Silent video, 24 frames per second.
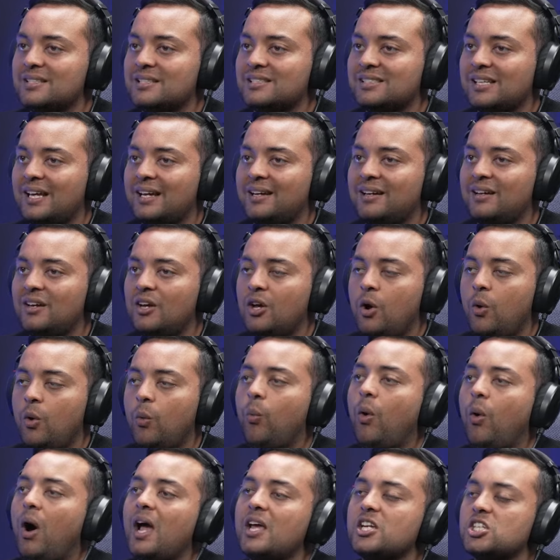It's like,
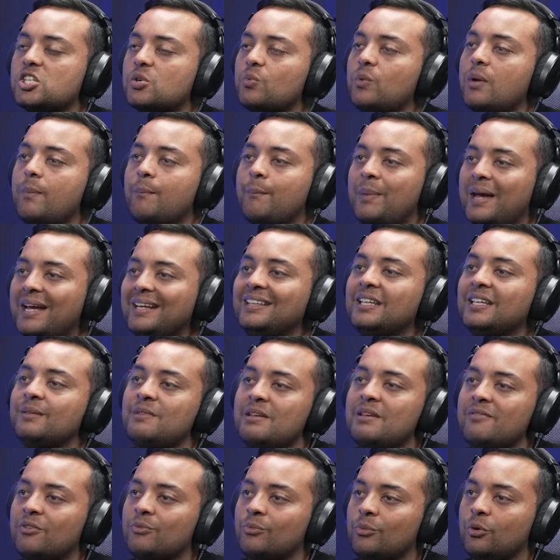why should we ping them
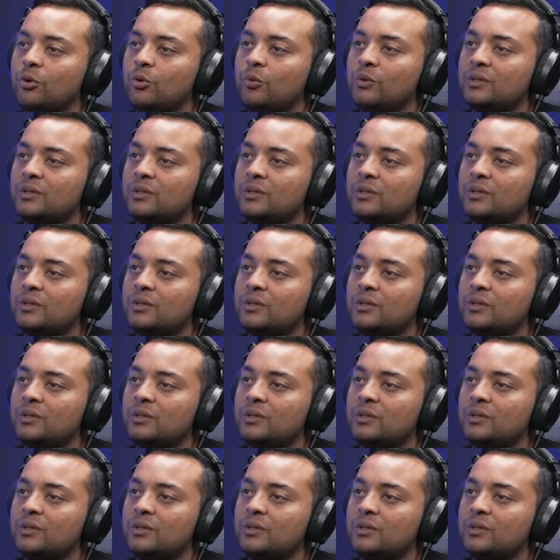even more